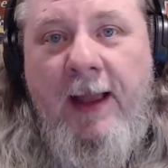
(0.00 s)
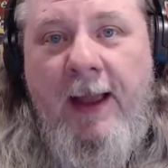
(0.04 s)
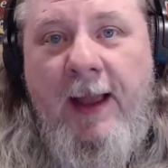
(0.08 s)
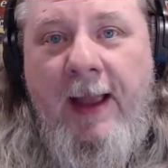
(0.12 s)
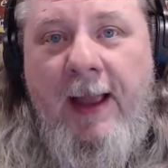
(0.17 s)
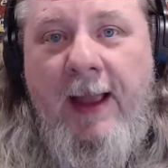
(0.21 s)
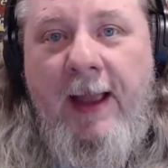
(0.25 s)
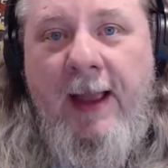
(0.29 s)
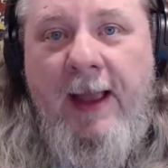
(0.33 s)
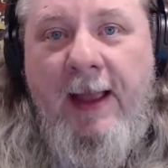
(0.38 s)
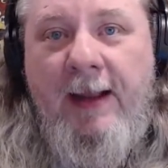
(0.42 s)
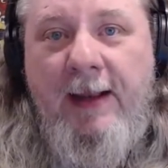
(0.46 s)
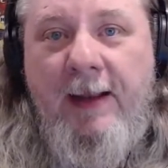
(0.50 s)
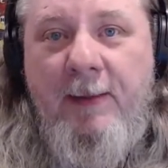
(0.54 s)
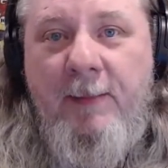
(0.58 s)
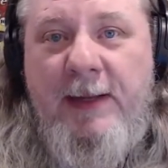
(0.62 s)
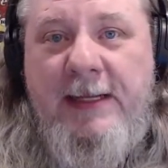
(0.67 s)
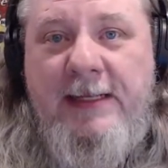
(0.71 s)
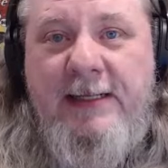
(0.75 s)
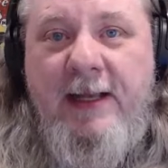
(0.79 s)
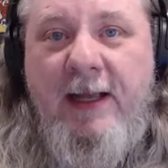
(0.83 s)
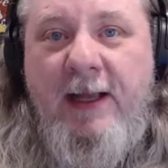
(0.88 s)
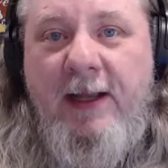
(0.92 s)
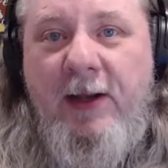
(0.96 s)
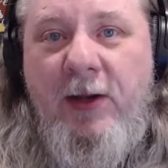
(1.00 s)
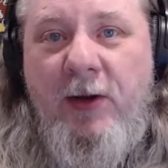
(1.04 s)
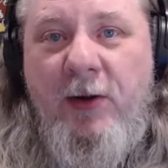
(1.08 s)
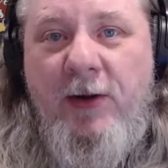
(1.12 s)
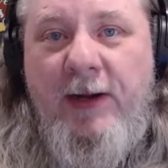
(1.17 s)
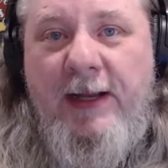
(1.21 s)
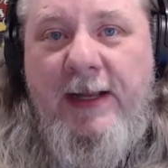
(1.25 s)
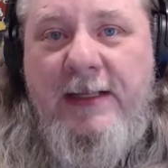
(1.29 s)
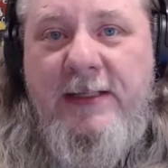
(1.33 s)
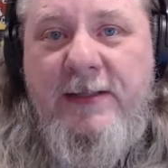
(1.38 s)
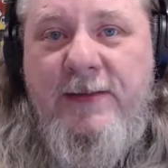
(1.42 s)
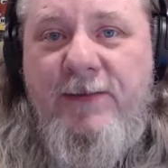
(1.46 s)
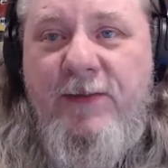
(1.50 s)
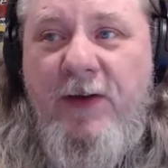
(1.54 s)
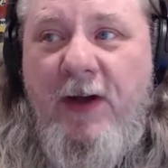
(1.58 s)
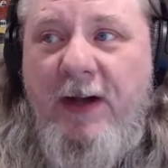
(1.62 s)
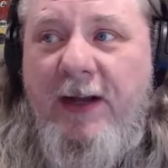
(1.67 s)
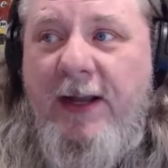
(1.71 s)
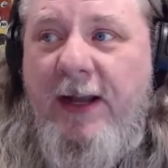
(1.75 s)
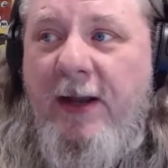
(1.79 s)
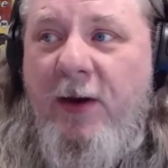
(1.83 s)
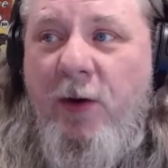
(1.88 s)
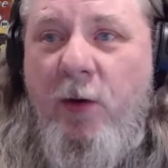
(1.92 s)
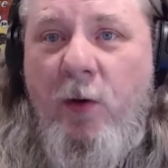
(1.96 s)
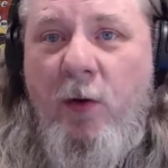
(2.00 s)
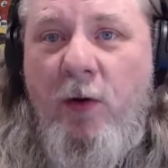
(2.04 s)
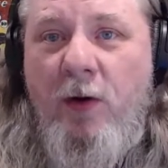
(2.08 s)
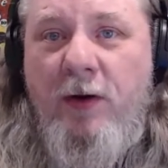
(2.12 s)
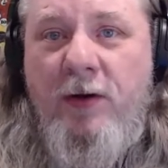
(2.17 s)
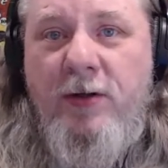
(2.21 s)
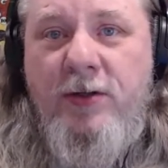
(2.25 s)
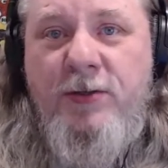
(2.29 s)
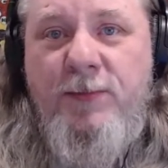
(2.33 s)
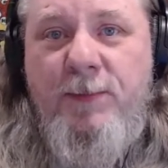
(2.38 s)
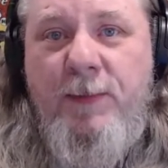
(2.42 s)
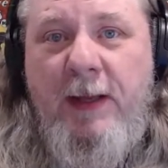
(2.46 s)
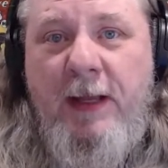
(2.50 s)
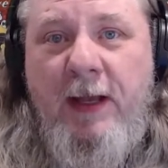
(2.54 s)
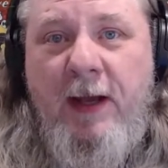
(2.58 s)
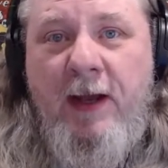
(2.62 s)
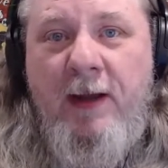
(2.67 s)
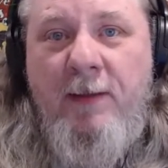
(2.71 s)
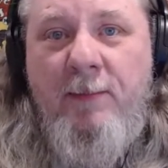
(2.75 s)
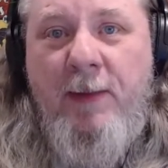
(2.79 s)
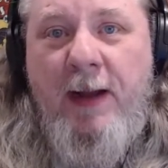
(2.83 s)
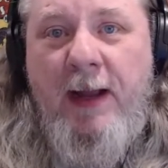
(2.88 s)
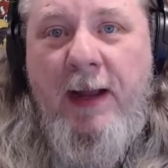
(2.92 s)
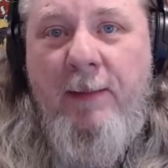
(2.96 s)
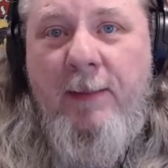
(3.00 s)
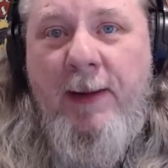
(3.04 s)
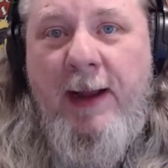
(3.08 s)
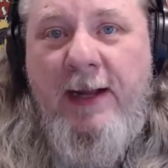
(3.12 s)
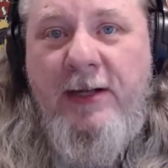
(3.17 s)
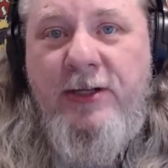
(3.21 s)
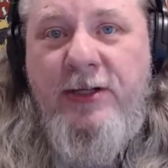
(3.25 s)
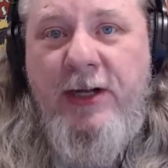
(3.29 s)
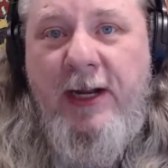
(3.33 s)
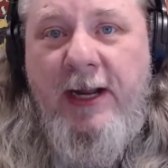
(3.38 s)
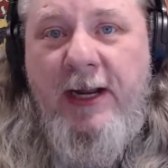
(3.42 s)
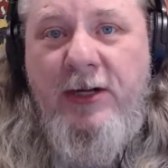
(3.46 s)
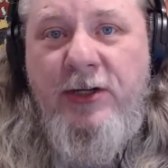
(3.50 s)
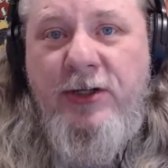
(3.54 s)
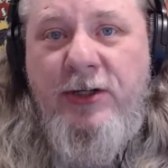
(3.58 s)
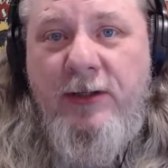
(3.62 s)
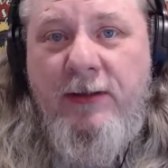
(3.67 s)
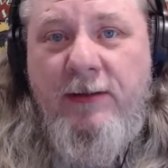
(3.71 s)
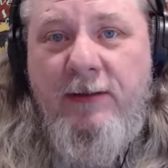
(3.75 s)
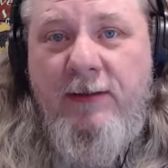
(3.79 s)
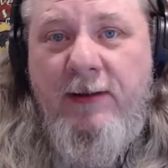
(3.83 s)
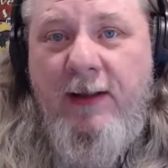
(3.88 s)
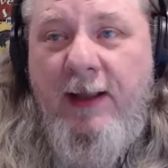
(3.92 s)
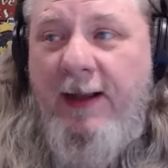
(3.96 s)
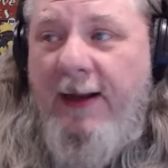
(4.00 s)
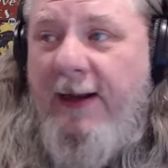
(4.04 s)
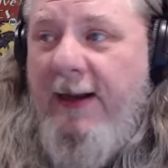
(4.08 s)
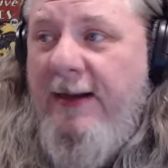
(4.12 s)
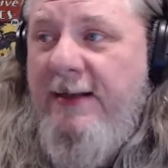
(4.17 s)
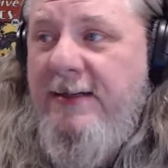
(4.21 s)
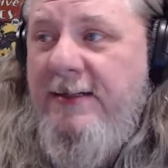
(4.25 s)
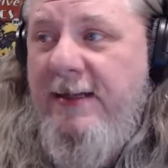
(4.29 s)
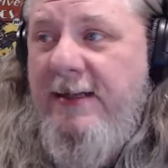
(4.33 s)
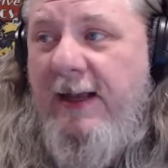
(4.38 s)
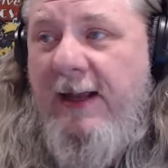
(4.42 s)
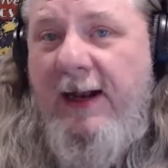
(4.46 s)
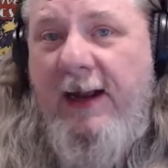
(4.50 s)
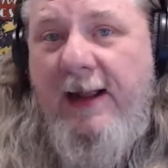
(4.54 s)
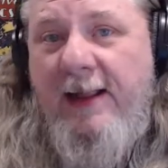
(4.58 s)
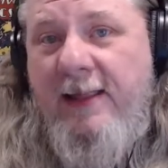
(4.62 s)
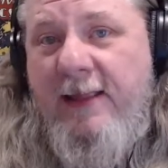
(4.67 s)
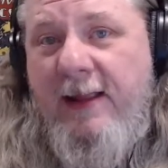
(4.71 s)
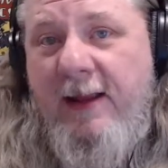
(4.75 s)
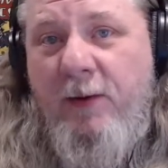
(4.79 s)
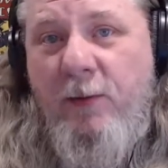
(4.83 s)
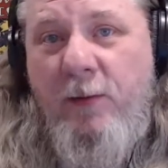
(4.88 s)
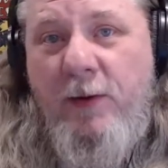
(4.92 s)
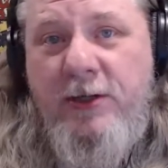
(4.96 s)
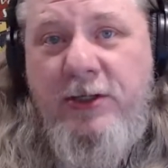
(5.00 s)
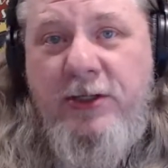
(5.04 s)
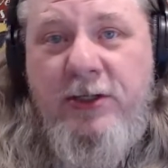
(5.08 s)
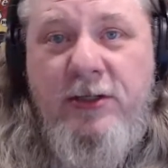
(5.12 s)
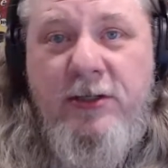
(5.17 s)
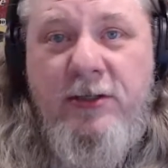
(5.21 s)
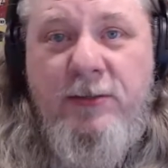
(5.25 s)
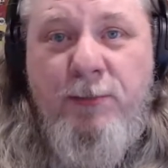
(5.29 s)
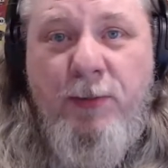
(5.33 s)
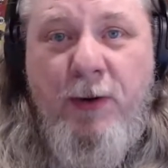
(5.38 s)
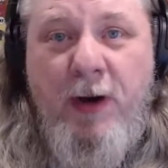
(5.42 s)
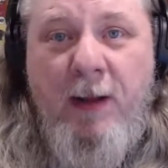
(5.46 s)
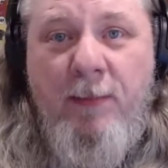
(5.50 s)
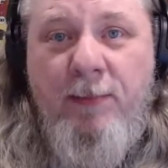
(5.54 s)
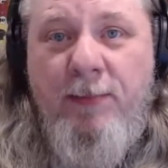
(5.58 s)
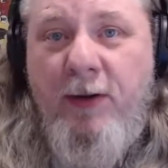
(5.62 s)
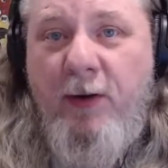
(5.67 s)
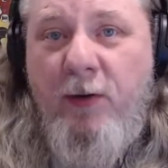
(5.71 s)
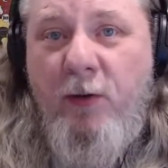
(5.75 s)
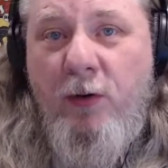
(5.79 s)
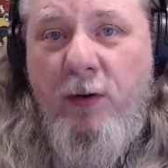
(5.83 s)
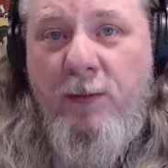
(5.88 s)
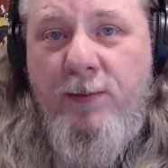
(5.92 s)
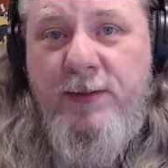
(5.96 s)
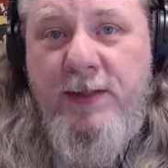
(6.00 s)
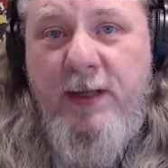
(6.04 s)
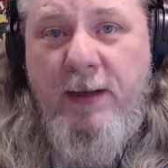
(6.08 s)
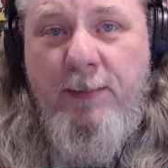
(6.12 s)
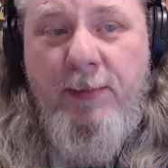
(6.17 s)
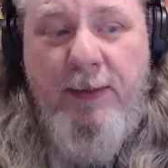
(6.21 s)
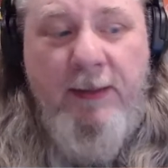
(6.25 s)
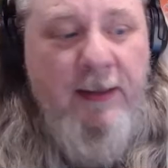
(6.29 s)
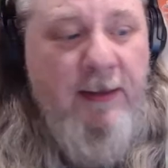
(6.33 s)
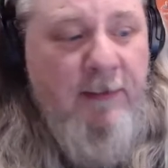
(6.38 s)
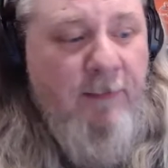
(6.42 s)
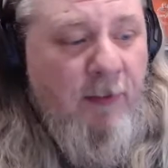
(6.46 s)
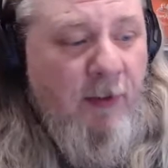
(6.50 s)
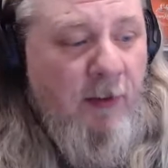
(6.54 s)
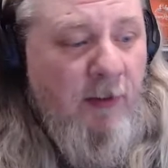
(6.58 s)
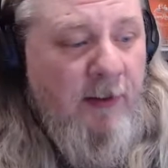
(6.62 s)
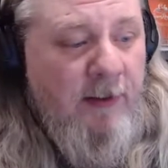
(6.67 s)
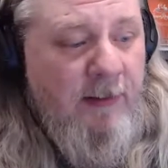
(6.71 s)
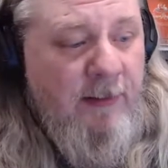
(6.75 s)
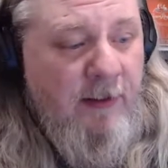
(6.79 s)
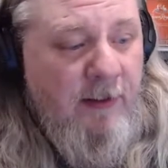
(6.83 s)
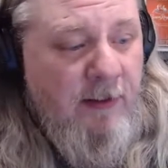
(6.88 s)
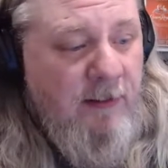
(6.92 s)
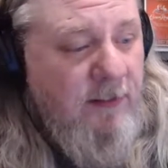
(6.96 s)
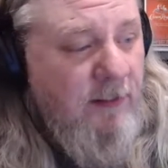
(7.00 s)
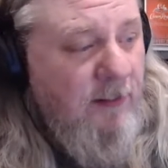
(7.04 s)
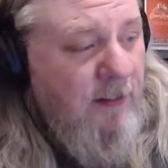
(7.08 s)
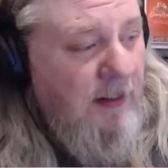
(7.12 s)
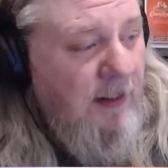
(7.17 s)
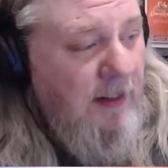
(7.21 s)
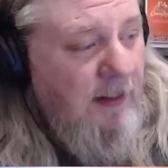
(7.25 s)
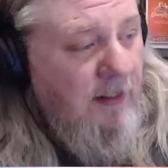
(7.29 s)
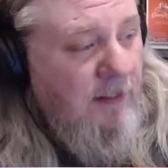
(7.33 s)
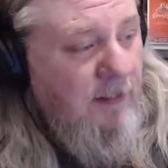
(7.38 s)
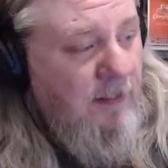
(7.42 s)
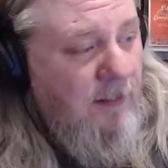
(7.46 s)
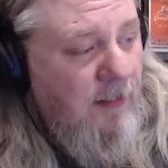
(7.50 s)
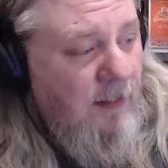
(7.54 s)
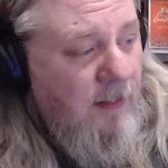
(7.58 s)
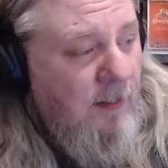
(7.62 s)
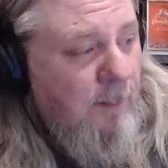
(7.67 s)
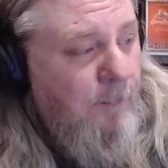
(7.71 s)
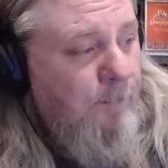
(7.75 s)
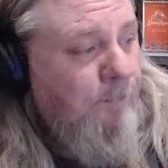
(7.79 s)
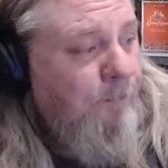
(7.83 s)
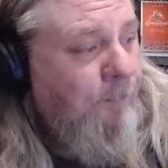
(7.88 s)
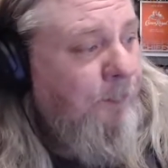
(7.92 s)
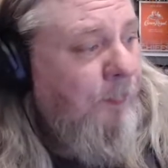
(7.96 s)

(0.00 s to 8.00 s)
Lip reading: And let me tell you, it's fucking horrors beyond my imagination. Like I said, I think we should just prop the corpse up and leave her in there till the end of term.